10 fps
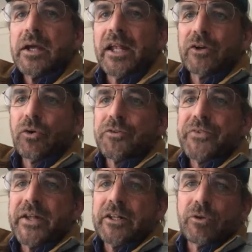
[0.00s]
and of
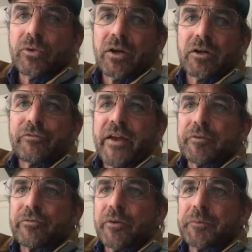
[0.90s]
course, then it's no longer a
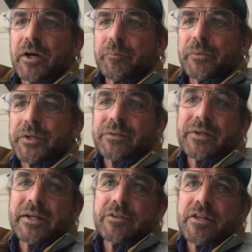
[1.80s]
family farming
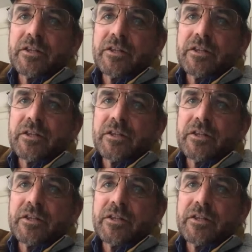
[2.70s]
operation, right?